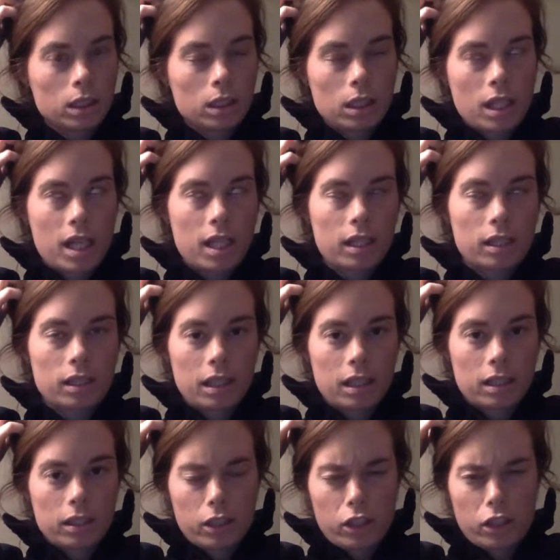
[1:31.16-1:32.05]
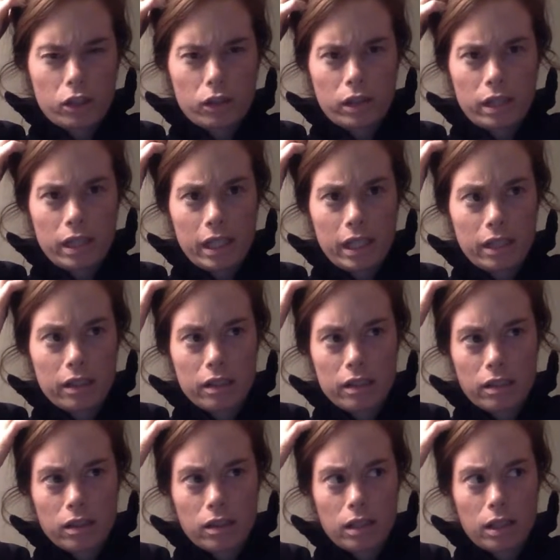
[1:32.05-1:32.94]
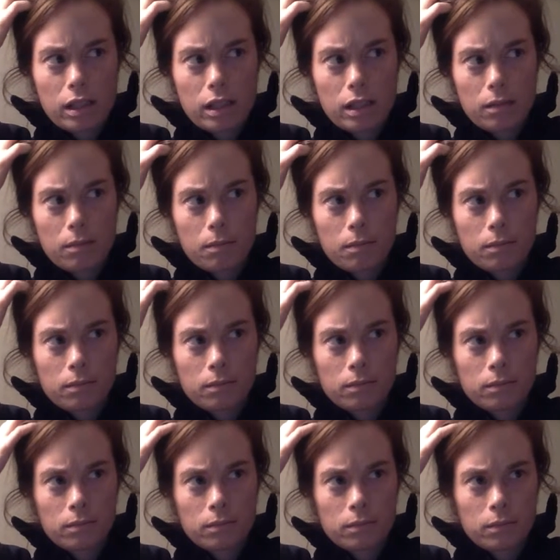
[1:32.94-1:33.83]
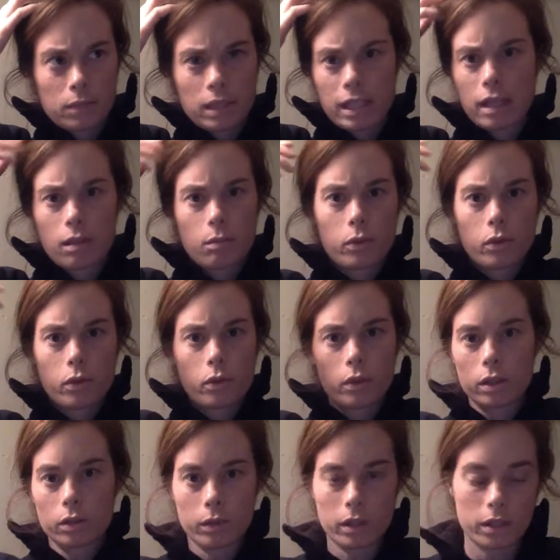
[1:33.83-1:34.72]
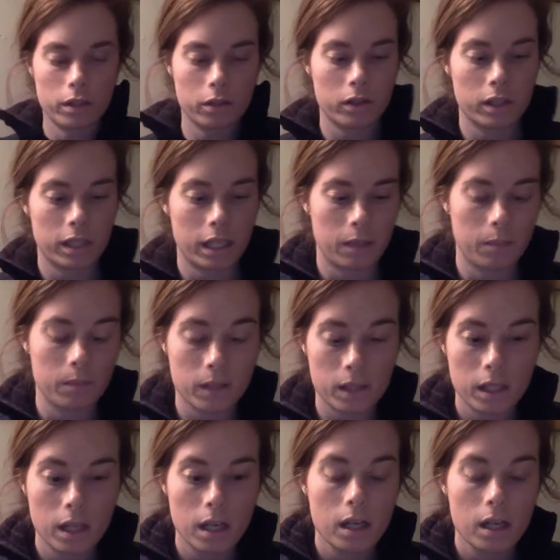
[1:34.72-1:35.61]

not exactly charades, taboo, or one of those games.